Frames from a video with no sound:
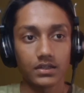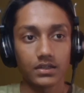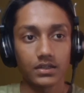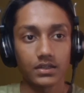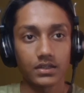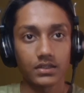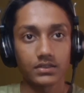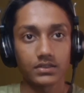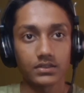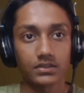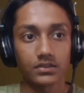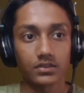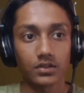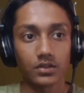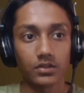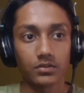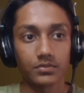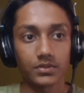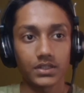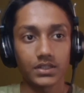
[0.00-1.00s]
it's
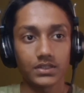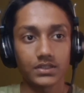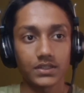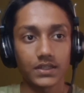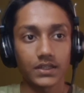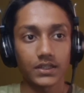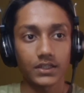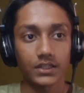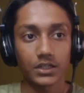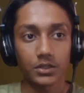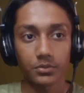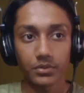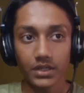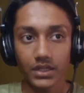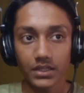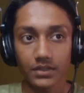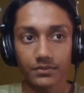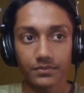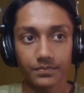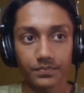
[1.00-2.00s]
already taken
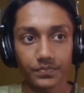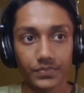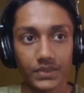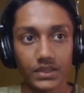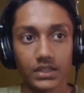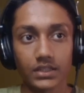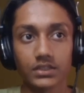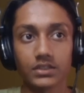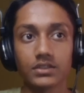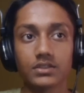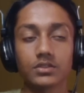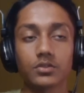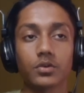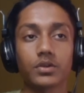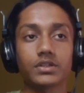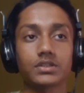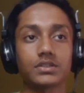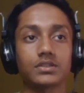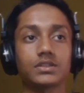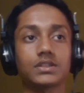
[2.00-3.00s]
away. Like the
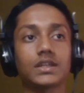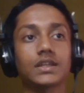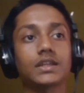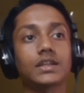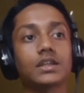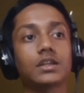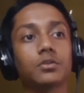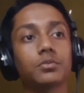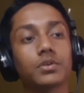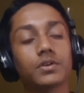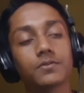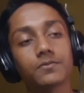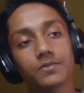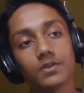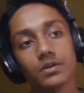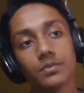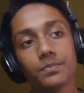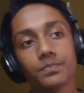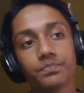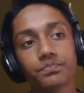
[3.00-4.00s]
squares are taken away
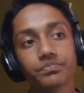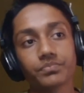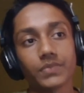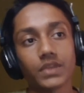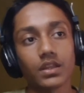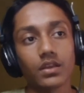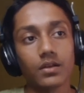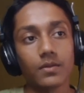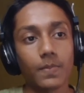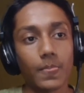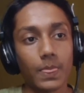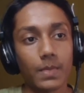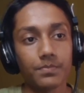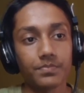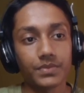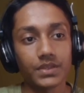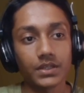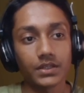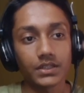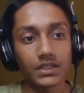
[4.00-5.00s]
from
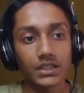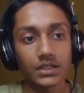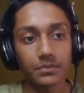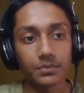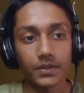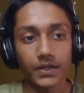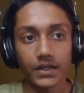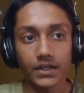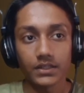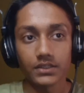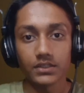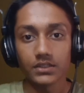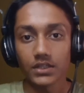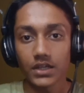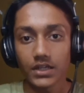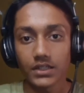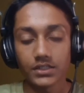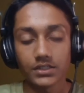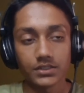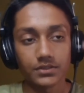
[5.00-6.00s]
the king by the
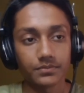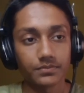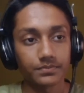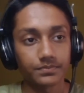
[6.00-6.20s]
knight.